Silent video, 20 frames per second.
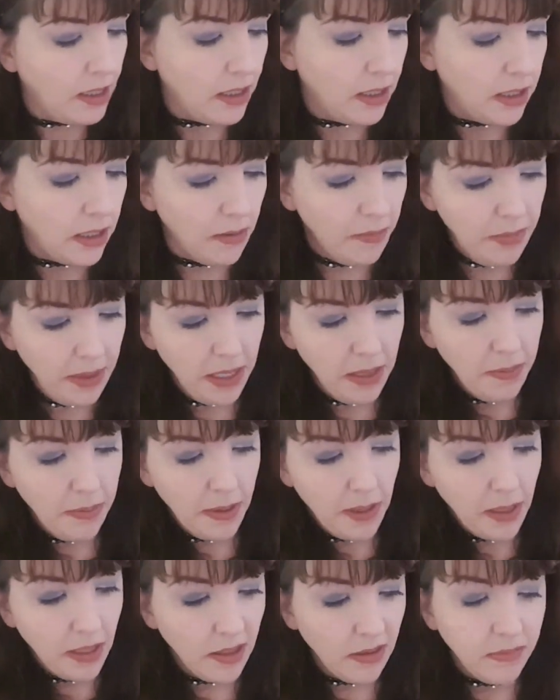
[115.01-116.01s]
Some
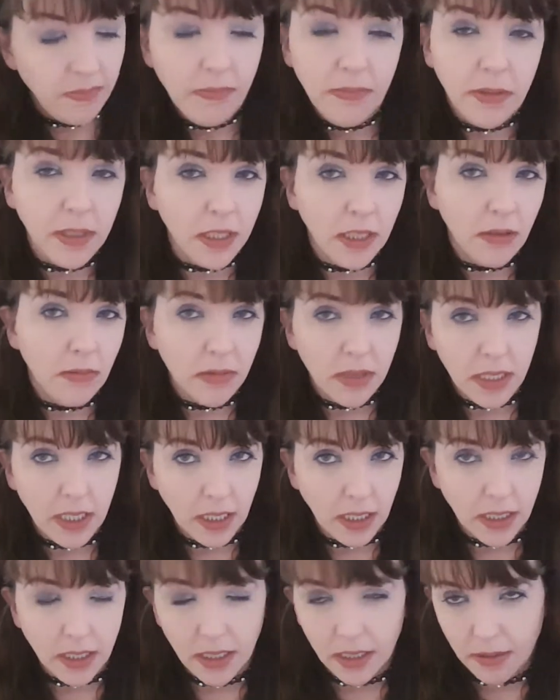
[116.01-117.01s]
people don't
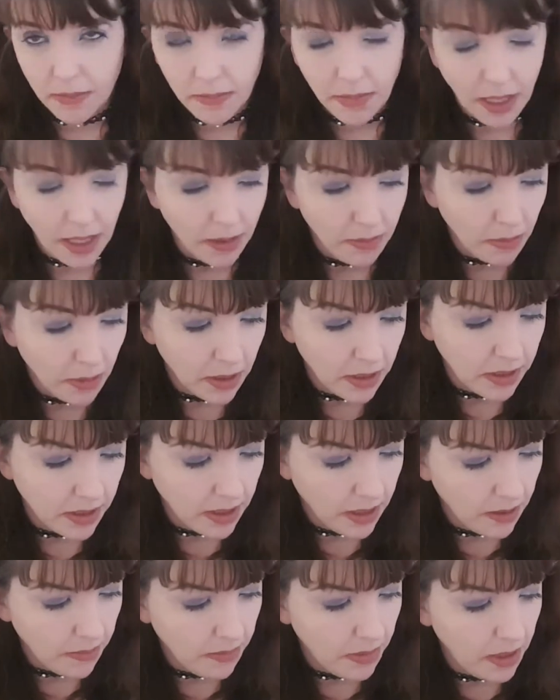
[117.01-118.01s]
stick to them. I'm one of
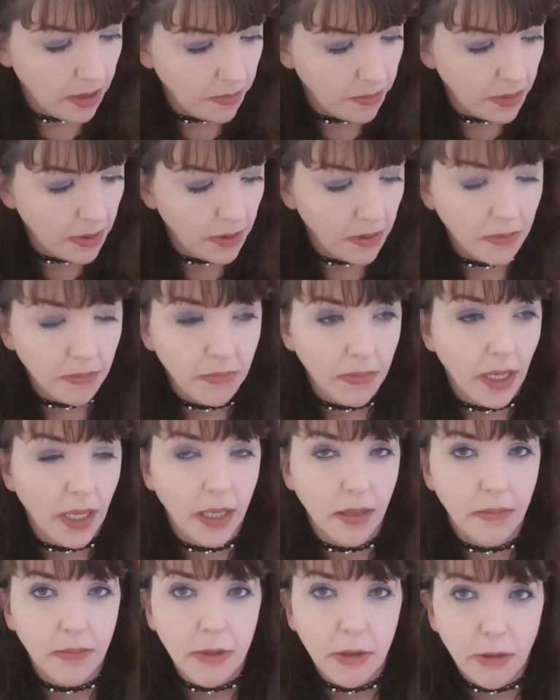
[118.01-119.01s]
them, but I
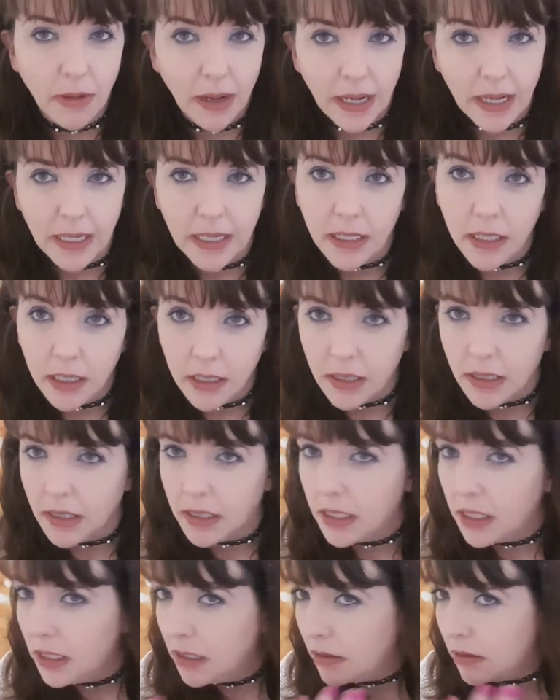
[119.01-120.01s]
am trying not
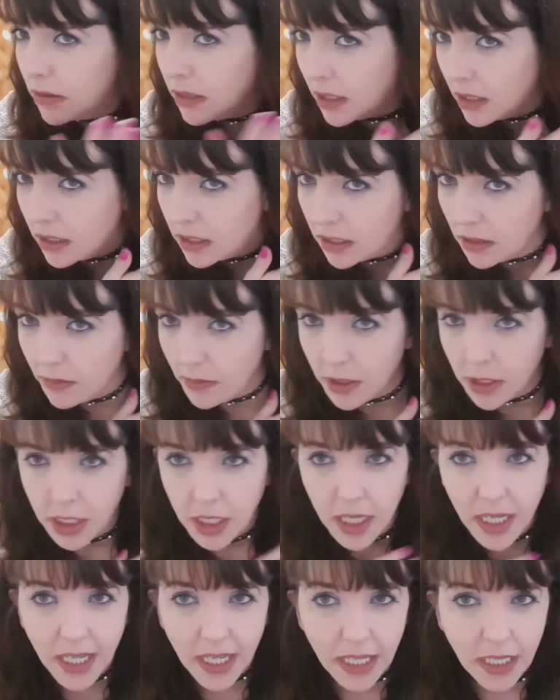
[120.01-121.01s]
to use so much
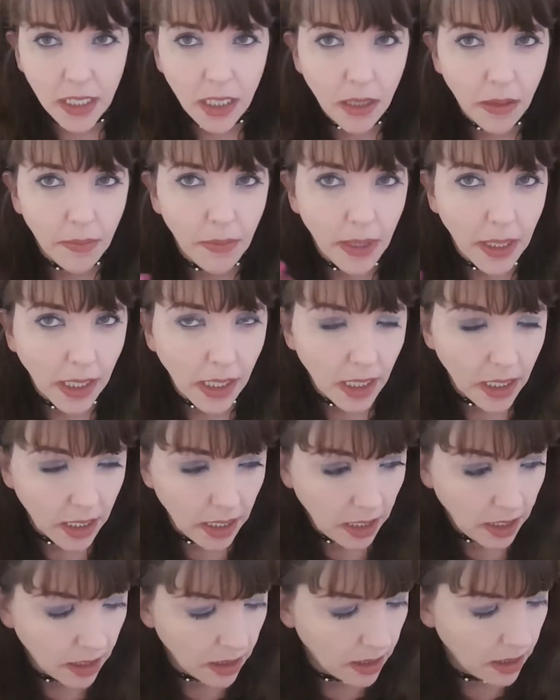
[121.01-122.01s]
heat on my
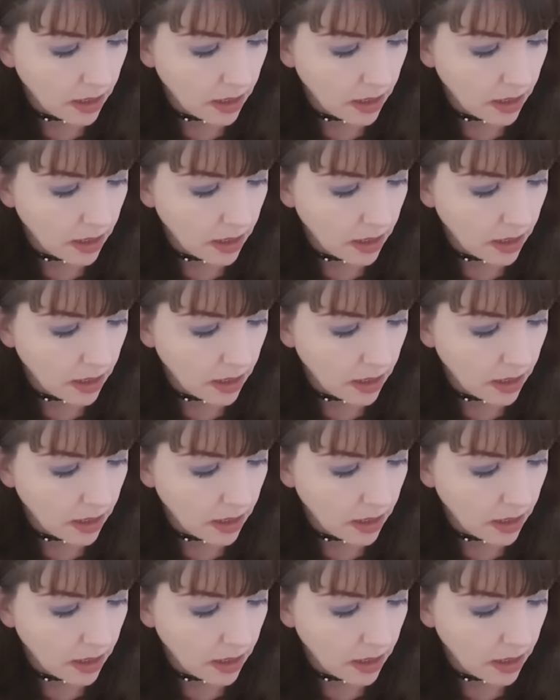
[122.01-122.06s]
hair.